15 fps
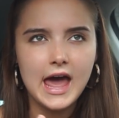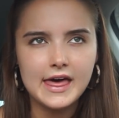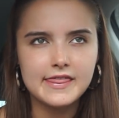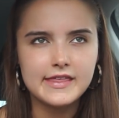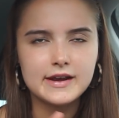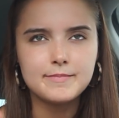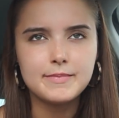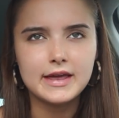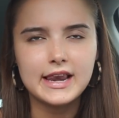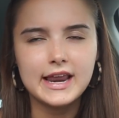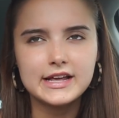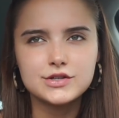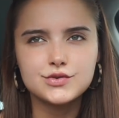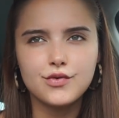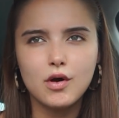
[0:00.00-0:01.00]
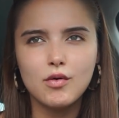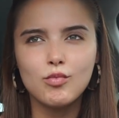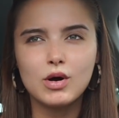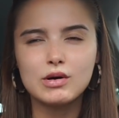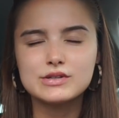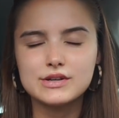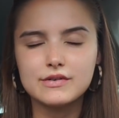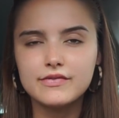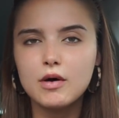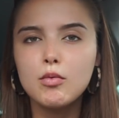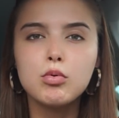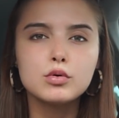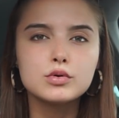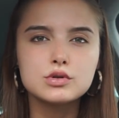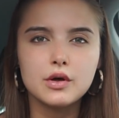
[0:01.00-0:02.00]
and then a bit later on, whilst the
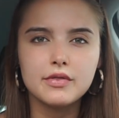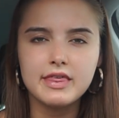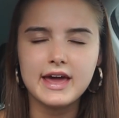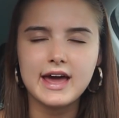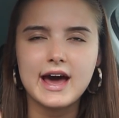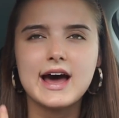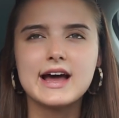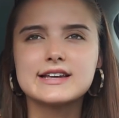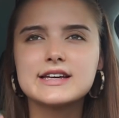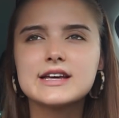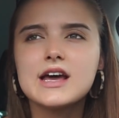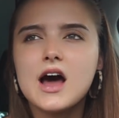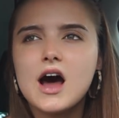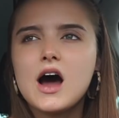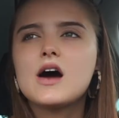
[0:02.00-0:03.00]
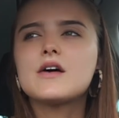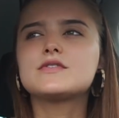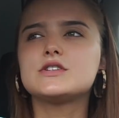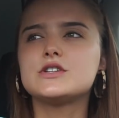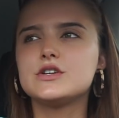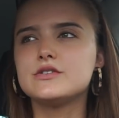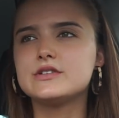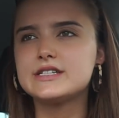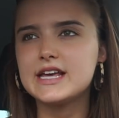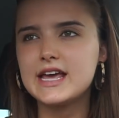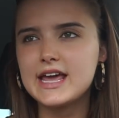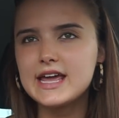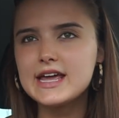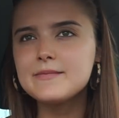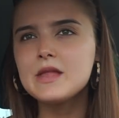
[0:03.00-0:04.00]
football was on, they had afternoon tea.